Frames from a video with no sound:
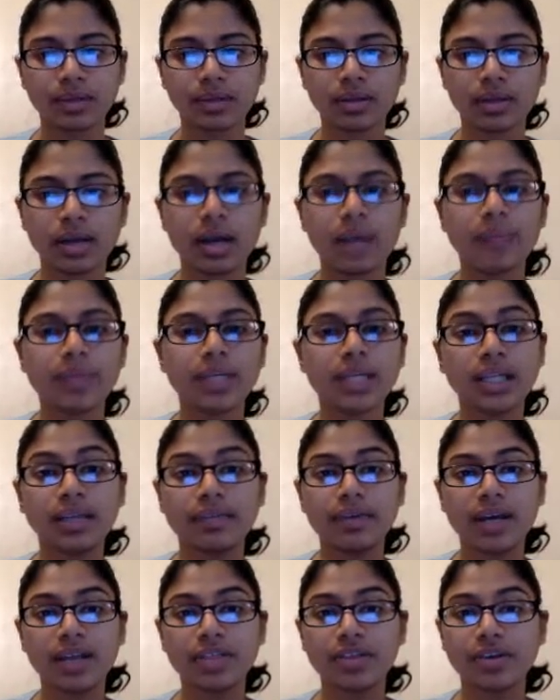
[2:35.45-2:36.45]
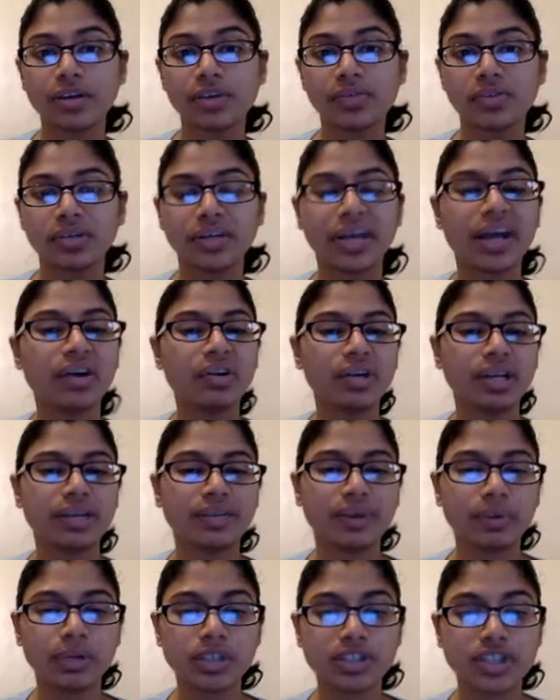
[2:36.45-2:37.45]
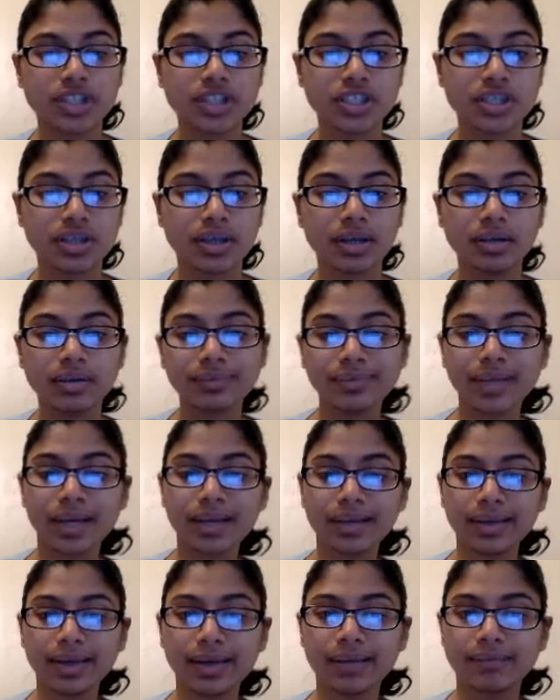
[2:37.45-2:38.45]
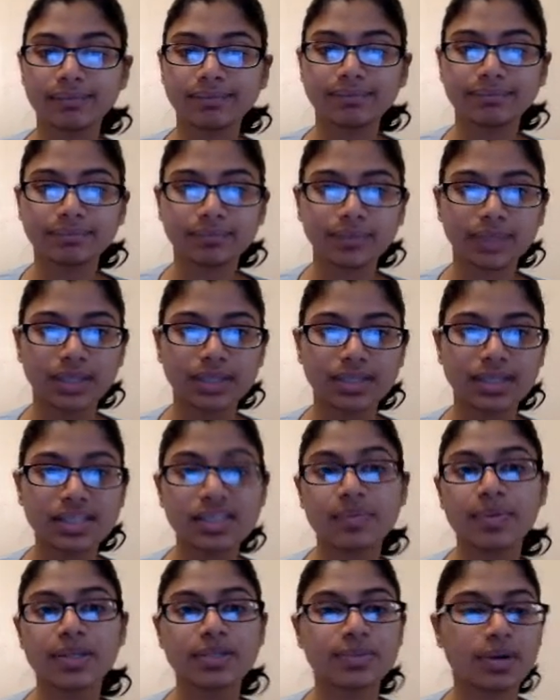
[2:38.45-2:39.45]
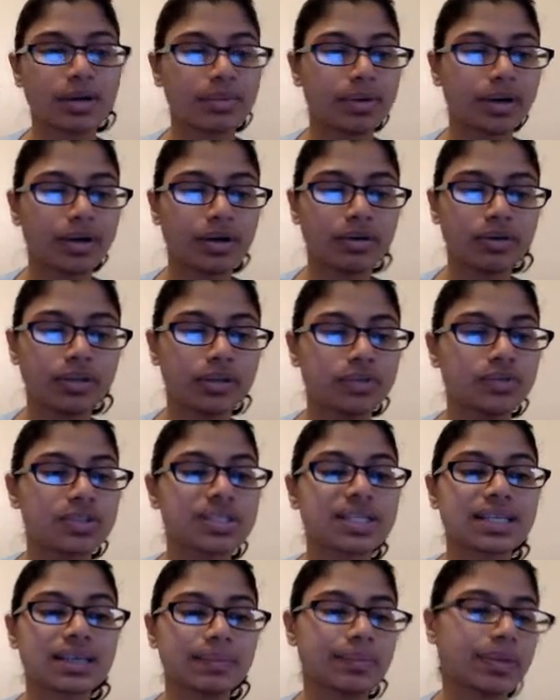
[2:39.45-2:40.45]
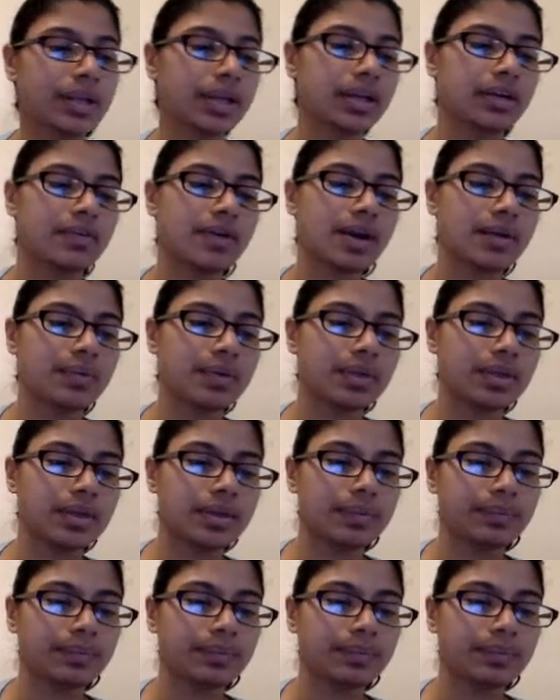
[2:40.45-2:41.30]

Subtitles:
I'm going to leave it at 30 for now, and if I want to change it later, I can. Because that's the best part about coding. You just keep playing around with it.